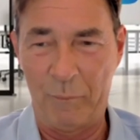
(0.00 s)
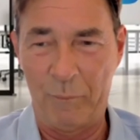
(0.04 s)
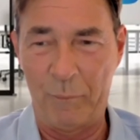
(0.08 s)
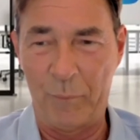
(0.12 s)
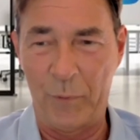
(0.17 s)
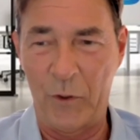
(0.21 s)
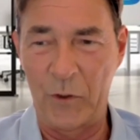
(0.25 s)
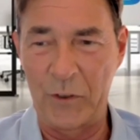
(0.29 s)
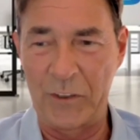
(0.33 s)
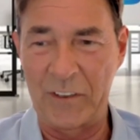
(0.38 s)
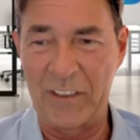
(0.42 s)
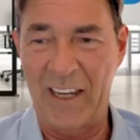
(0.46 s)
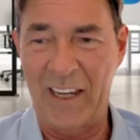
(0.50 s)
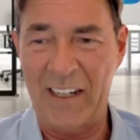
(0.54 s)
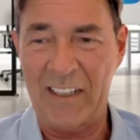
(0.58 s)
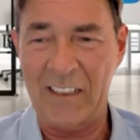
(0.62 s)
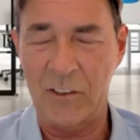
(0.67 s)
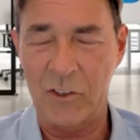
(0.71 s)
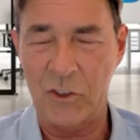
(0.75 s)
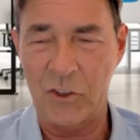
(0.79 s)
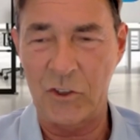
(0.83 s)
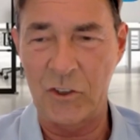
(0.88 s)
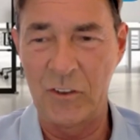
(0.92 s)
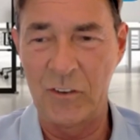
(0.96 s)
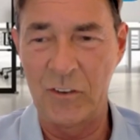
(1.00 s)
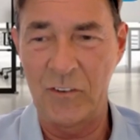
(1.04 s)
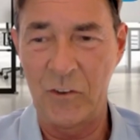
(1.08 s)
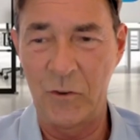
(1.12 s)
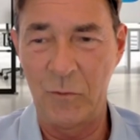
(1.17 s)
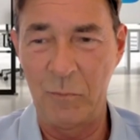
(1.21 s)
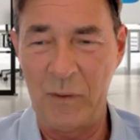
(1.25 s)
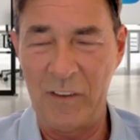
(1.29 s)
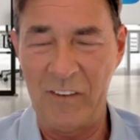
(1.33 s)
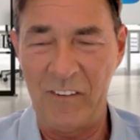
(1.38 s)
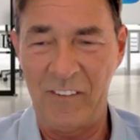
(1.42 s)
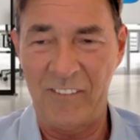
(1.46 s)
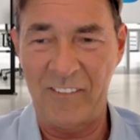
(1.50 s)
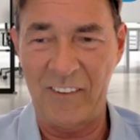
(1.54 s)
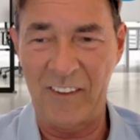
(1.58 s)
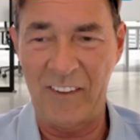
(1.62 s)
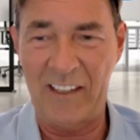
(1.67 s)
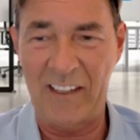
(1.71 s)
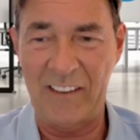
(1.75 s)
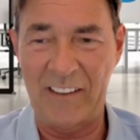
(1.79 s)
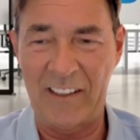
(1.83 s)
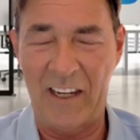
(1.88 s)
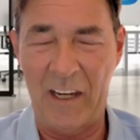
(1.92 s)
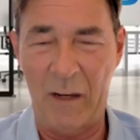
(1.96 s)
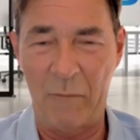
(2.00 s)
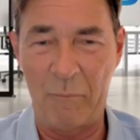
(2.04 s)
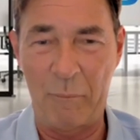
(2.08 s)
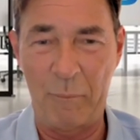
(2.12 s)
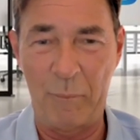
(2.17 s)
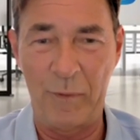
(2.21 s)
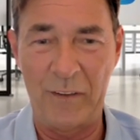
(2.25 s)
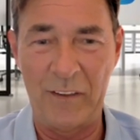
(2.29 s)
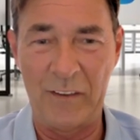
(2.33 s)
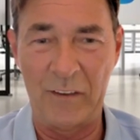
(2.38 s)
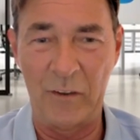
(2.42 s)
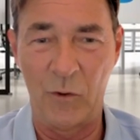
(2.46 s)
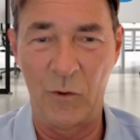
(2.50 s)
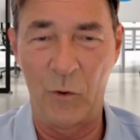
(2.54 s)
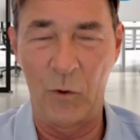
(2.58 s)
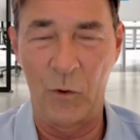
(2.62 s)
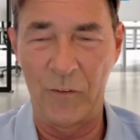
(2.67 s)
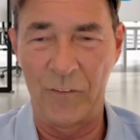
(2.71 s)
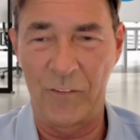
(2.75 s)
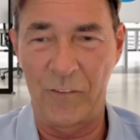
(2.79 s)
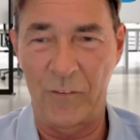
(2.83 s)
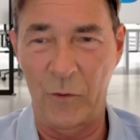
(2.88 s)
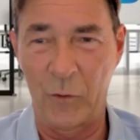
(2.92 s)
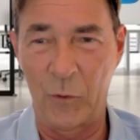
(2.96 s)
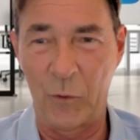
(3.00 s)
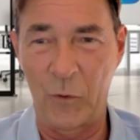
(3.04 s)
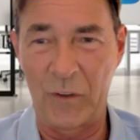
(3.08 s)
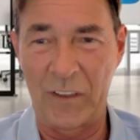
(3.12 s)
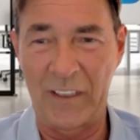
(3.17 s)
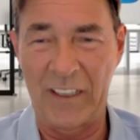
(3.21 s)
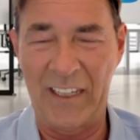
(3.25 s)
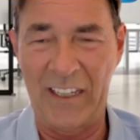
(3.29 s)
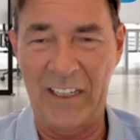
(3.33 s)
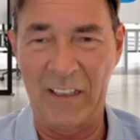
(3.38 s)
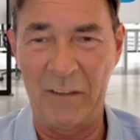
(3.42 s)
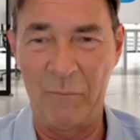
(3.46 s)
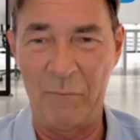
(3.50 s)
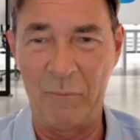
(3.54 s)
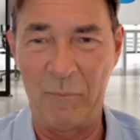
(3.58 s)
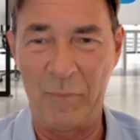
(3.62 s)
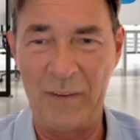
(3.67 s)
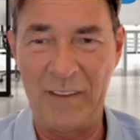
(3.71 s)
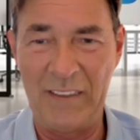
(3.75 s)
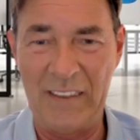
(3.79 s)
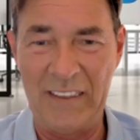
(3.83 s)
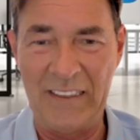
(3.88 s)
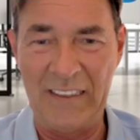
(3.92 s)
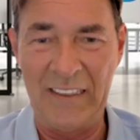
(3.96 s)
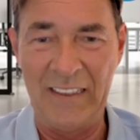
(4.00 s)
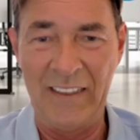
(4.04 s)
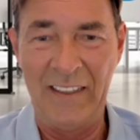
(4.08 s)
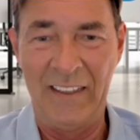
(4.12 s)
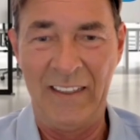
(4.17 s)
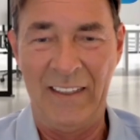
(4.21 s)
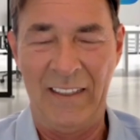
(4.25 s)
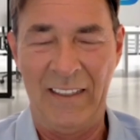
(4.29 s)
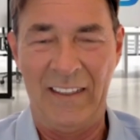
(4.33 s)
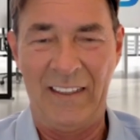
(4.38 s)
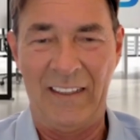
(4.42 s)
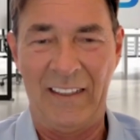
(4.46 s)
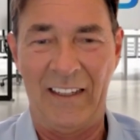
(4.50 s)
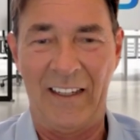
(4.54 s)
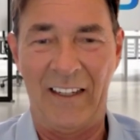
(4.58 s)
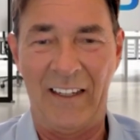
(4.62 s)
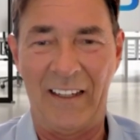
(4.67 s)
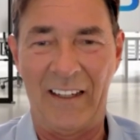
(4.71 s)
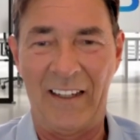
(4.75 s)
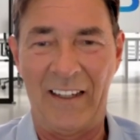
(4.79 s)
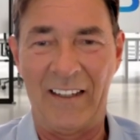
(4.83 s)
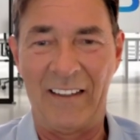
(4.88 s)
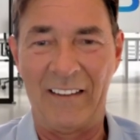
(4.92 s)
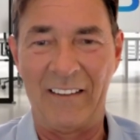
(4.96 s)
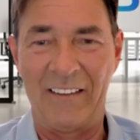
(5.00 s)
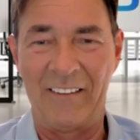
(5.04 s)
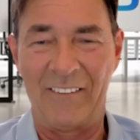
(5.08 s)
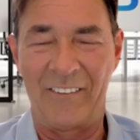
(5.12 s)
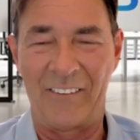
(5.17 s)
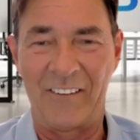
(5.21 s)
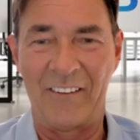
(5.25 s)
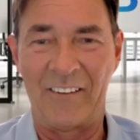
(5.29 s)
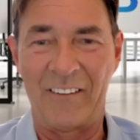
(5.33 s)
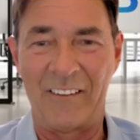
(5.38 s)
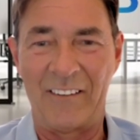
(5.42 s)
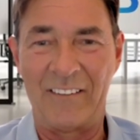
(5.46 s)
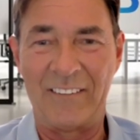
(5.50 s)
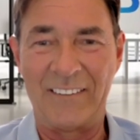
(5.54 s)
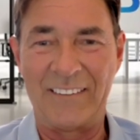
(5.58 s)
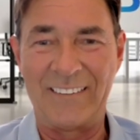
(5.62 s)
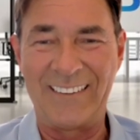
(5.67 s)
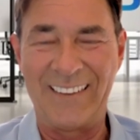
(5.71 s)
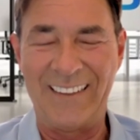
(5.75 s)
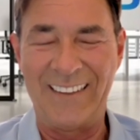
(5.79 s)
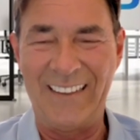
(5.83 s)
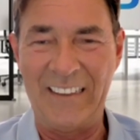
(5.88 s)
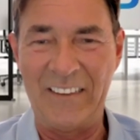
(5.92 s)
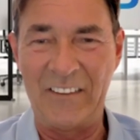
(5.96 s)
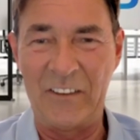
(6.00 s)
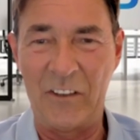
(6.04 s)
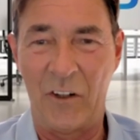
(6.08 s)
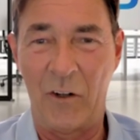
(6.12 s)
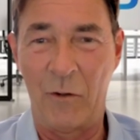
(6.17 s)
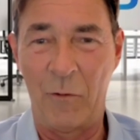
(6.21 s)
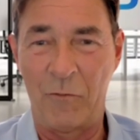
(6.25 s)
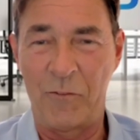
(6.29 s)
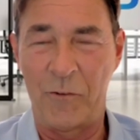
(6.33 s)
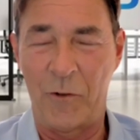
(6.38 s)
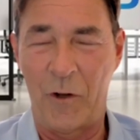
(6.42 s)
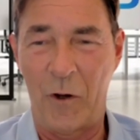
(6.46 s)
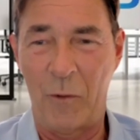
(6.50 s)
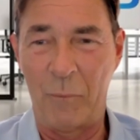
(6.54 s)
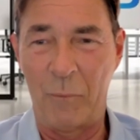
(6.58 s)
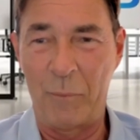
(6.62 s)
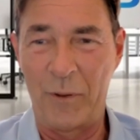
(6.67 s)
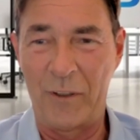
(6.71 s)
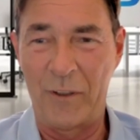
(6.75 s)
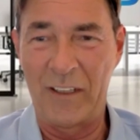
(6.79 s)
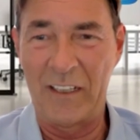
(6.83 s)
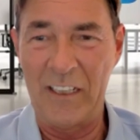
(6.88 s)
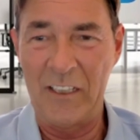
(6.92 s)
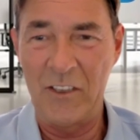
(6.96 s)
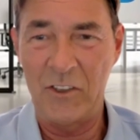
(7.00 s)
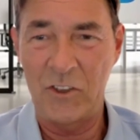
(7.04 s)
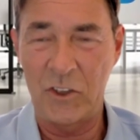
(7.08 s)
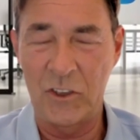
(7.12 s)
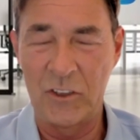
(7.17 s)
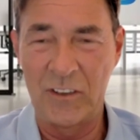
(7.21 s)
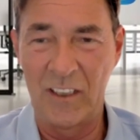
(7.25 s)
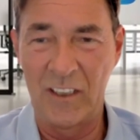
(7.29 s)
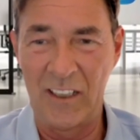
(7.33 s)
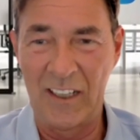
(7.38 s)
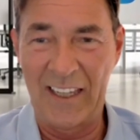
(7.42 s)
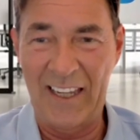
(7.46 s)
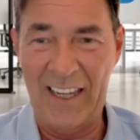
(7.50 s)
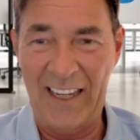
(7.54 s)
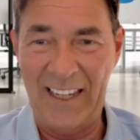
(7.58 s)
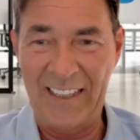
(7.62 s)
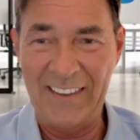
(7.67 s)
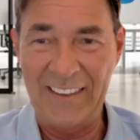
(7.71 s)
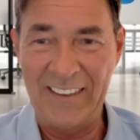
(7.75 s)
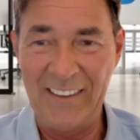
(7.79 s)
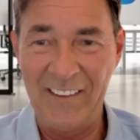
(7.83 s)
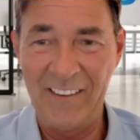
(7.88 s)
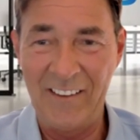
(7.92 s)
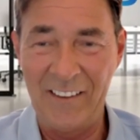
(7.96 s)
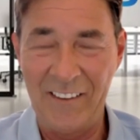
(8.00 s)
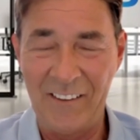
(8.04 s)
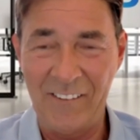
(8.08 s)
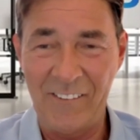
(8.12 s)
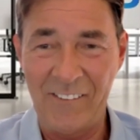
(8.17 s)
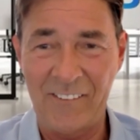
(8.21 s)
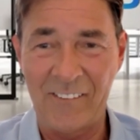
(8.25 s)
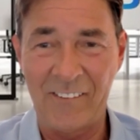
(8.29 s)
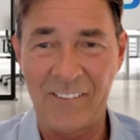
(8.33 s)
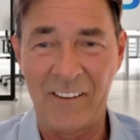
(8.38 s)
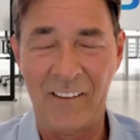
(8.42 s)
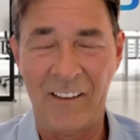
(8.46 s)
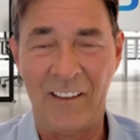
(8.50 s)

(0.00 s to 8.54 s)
production to be set up, it also can be the date of operational readiness.